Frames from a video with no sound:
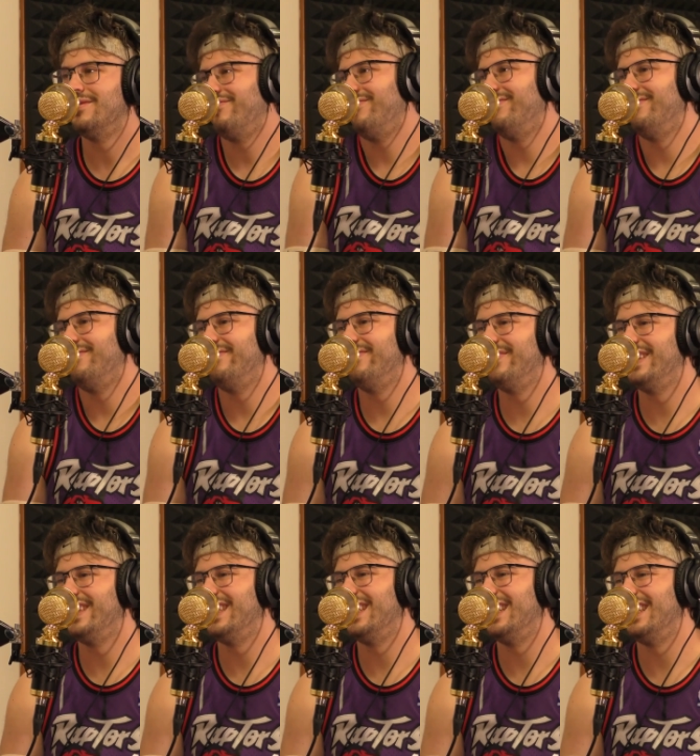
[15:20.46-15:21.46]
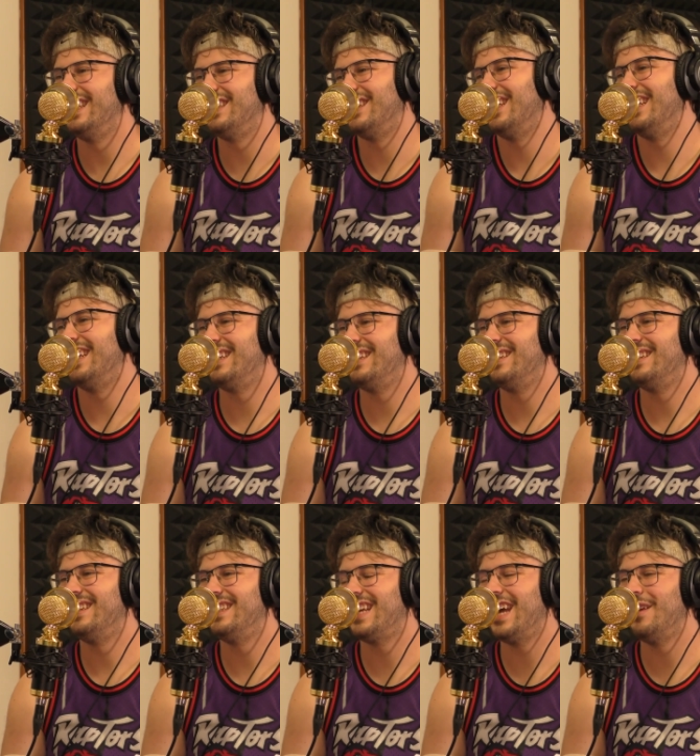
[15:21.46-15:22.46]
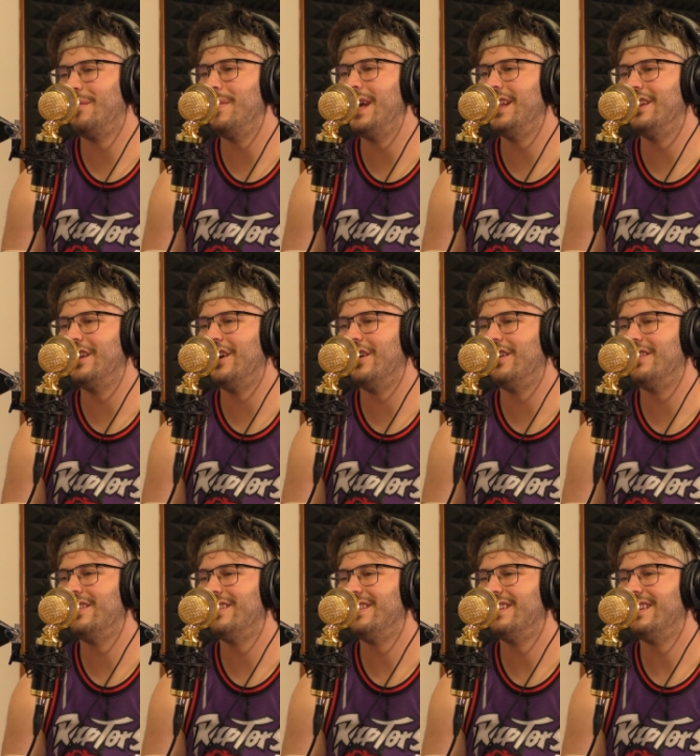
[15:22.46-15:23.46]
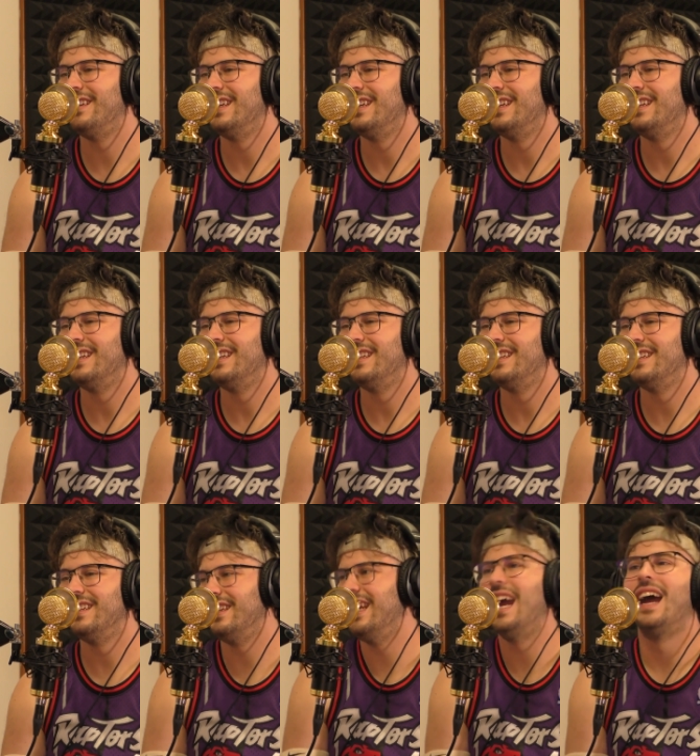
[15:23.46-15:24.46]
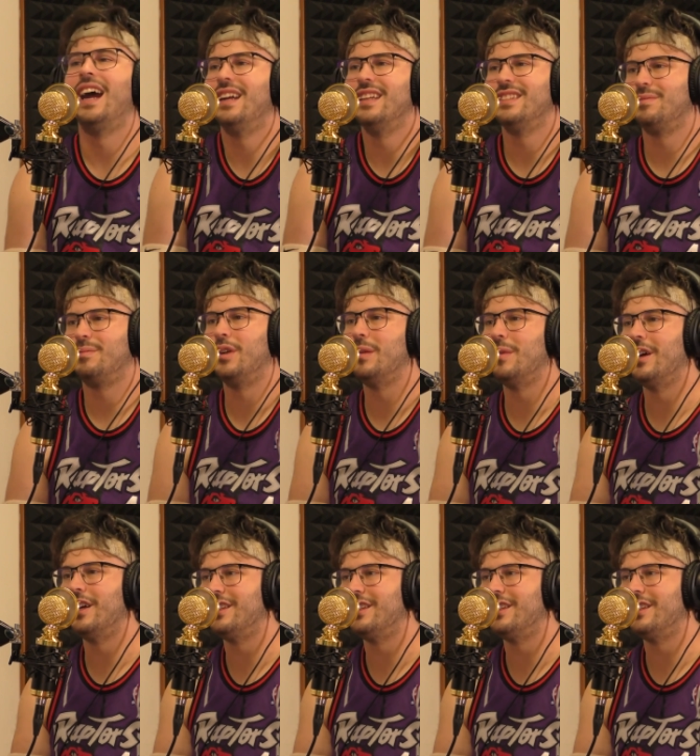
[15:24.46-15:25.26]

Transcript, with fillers: That's about it. He's like he he's kind of mid though. He's Trent Richardson. Yeah, pretty much.